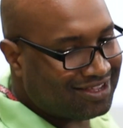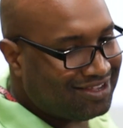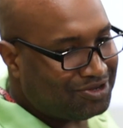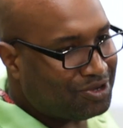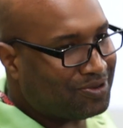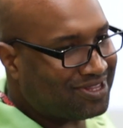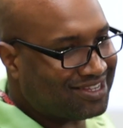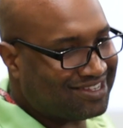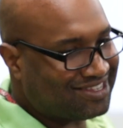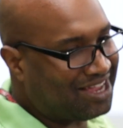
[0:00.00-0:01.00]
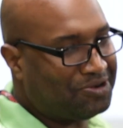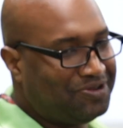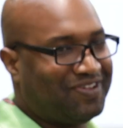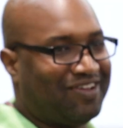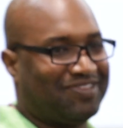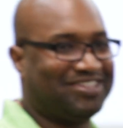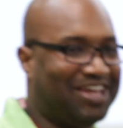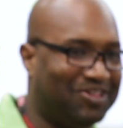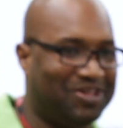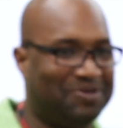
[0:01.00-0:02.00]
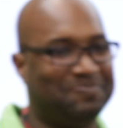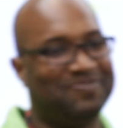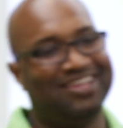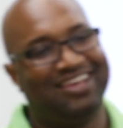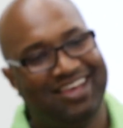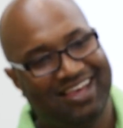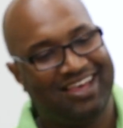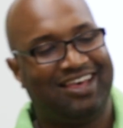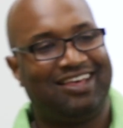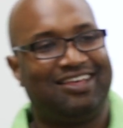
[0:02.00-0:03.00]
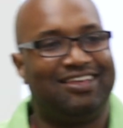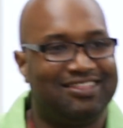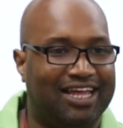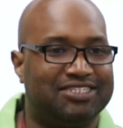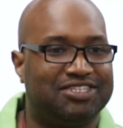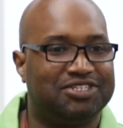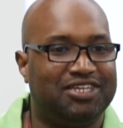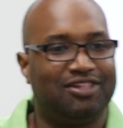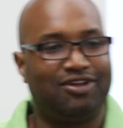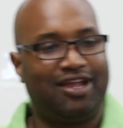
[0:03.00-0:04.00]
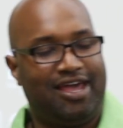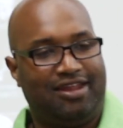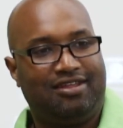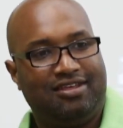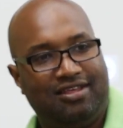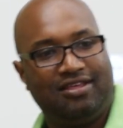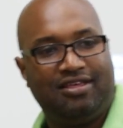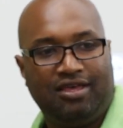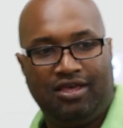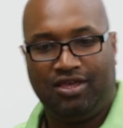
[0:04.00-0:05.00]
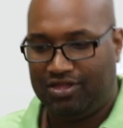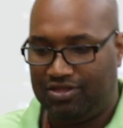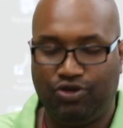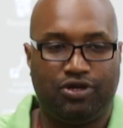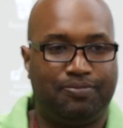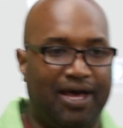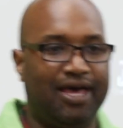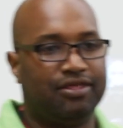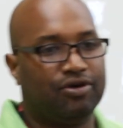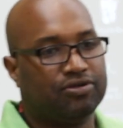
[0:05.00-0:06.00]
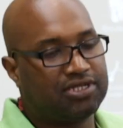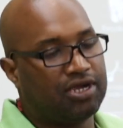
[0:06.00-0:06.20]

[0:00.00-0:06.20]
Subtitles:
You know what this is. I don't even have to tell him. That's the dealer head. You could buy those.